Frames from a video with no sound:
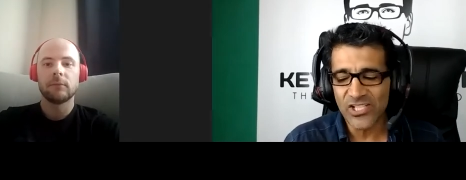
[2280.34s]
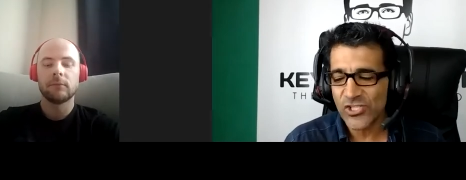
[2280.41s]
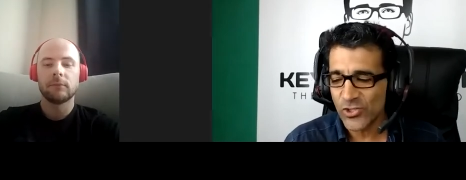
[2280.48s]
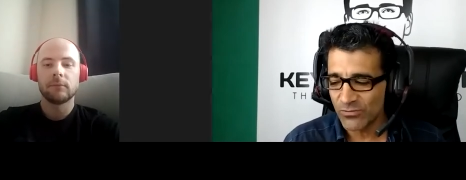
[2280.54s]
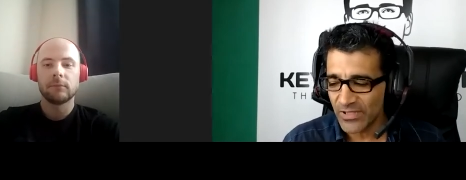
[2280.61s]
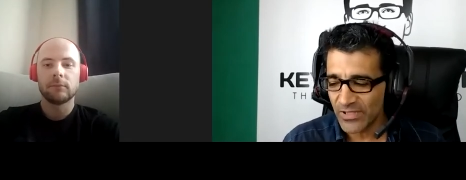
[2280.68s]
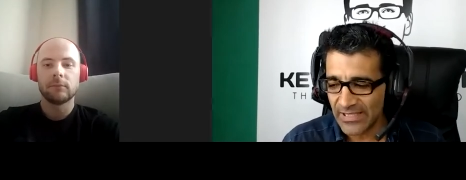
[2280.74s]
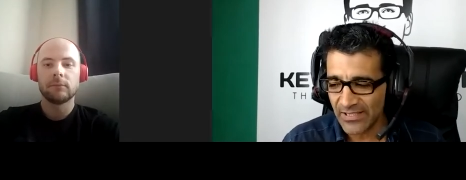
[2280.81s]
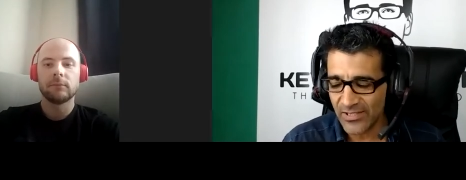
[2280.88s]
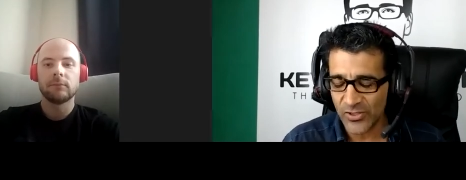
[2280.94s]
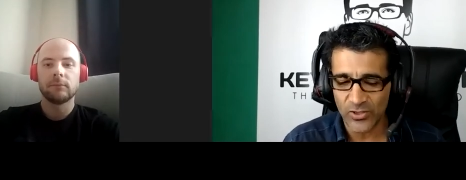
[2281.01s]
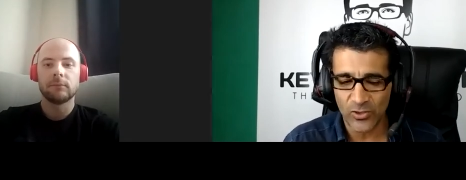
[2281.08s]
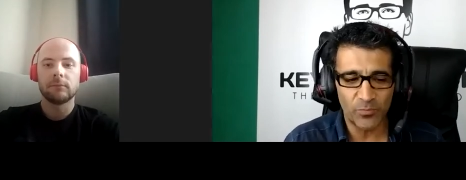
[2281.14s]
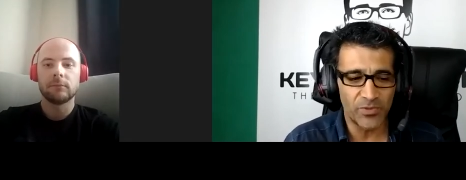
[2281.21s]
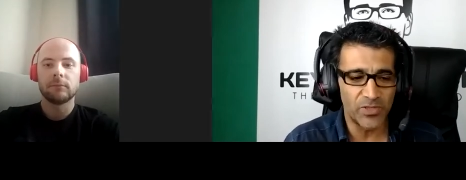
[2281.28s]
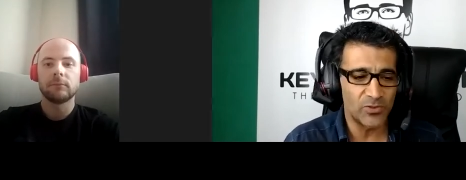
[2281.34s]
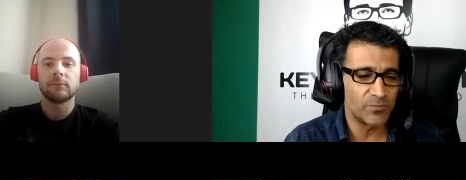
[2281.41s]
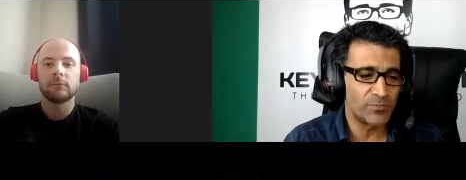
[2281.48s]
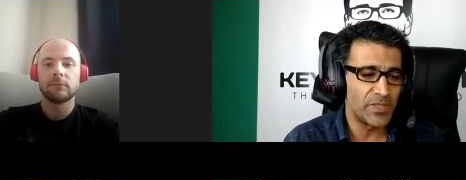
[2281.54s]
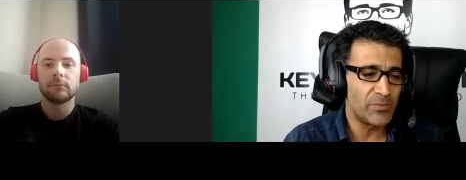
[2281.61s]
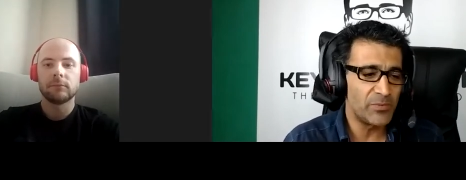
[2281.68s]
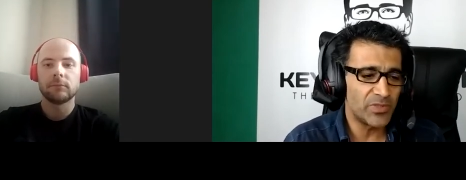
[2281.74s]
Speaker 1: issue over here you know you
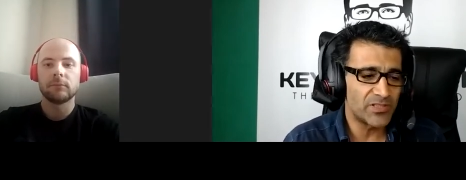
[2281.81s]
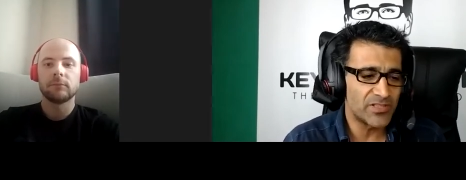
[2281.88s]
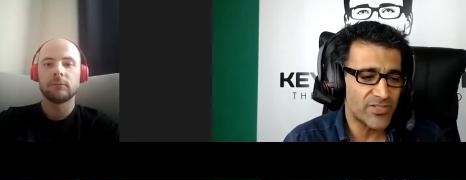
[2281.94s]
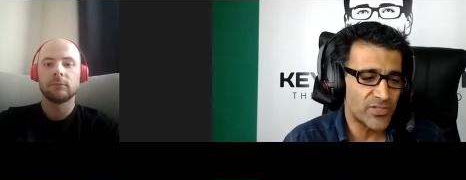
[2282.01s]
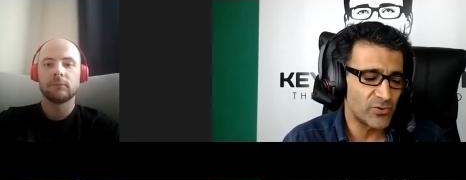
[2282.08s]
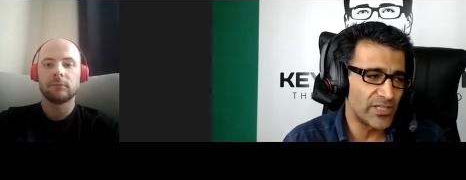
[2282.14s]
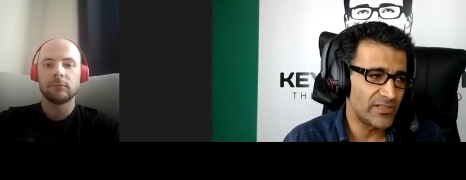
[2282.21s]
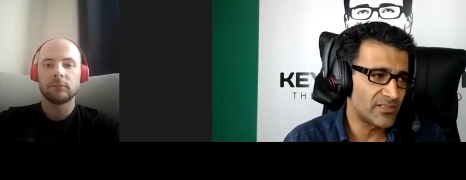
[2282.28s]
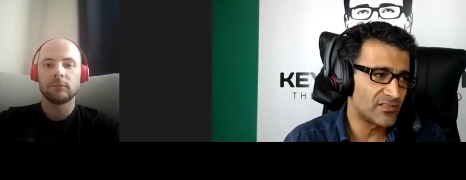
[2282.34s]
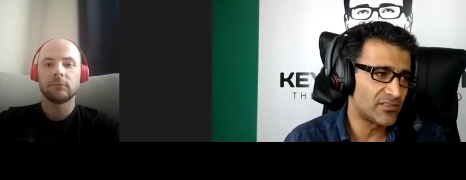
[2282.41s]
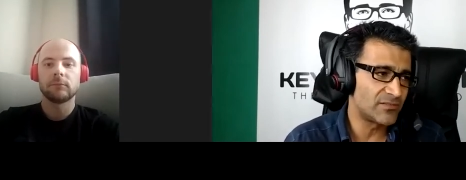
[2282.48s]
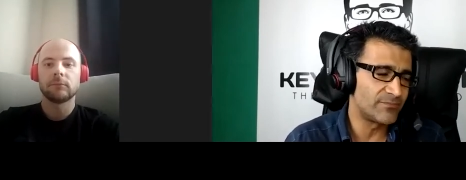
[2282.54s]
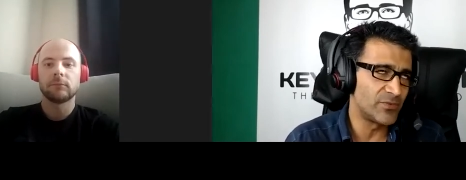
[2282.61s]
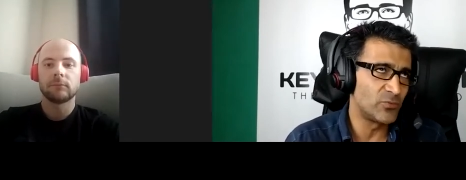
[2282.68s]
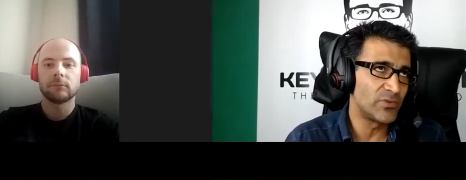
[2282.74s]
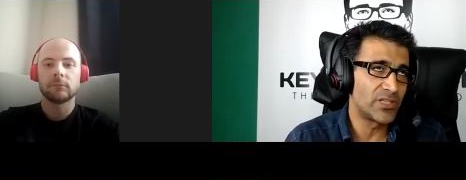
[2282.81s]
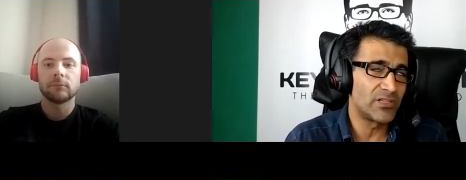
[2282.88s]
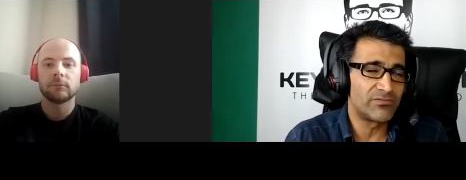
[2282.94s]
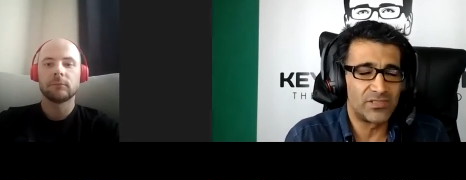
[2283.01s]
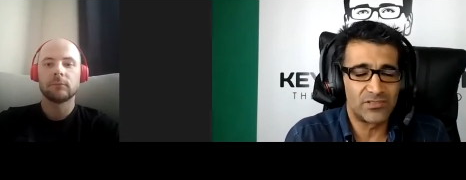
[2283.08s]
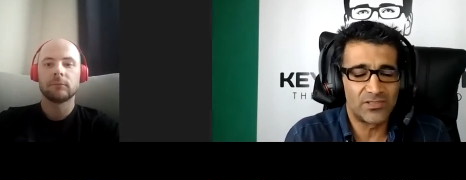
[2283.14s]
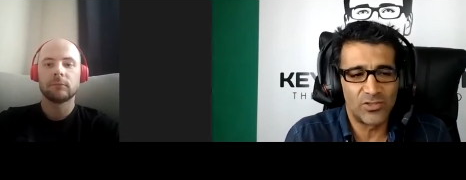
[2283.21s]
people are so either
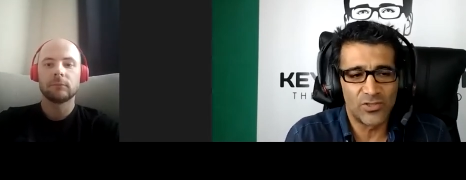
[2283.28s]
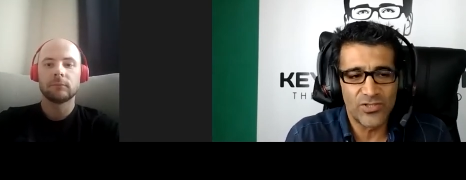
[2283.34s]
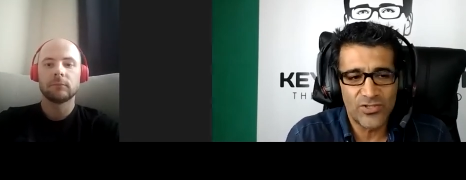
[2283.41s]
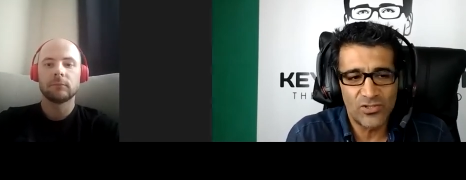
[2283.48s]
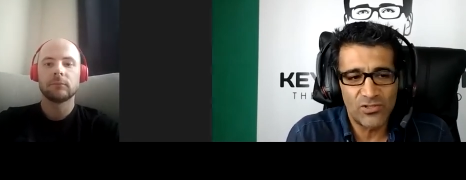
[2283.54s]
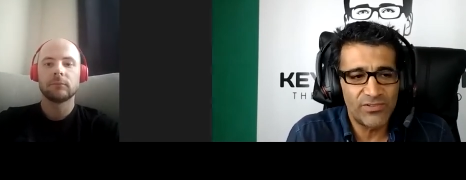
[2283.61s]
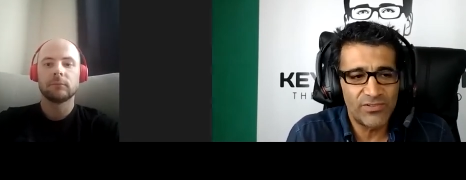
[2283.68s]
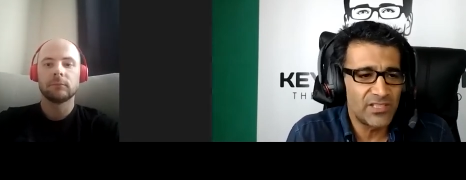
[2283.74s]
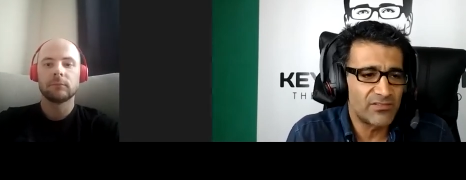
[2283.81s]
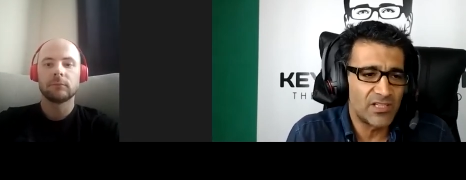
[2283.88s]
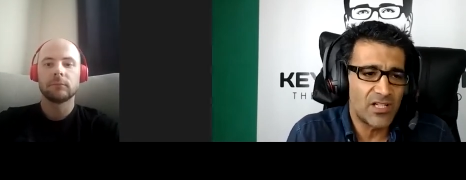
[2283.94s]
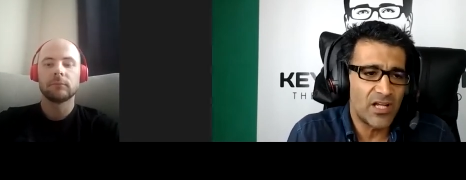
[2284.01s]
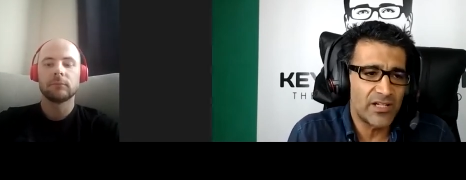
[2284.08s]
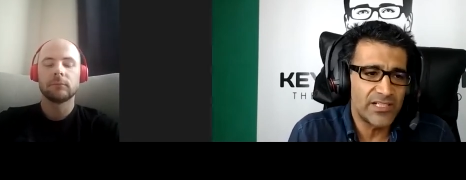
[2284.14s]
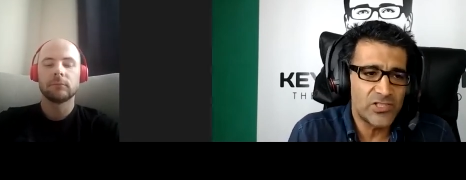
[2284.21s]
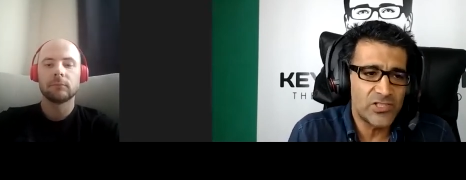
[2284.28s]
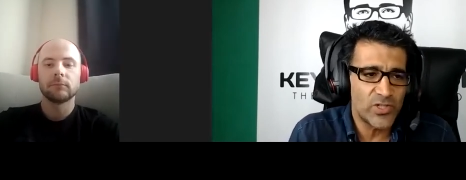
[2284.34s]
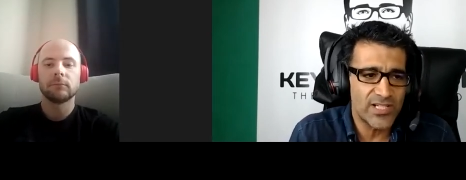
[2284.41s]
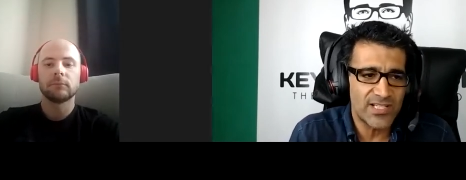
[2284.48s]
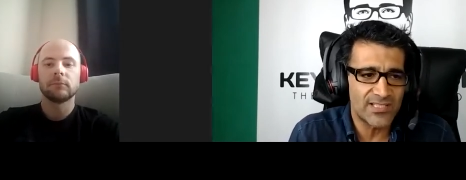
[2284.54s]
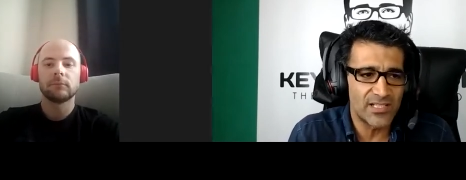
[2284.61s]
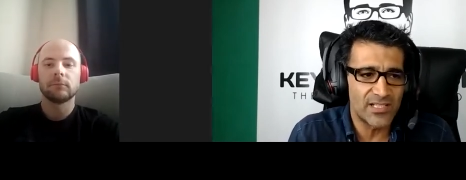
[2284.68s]
whatever conservative or not
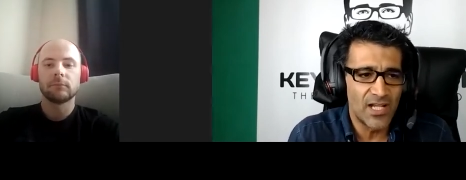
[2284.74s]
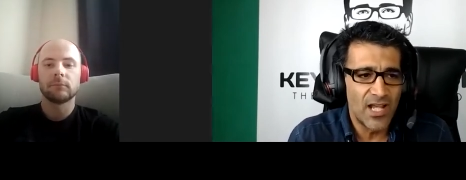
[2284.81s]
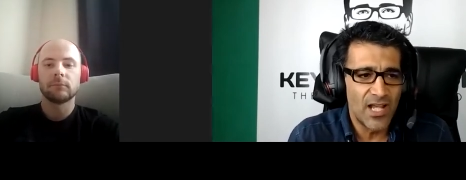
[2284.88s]
interested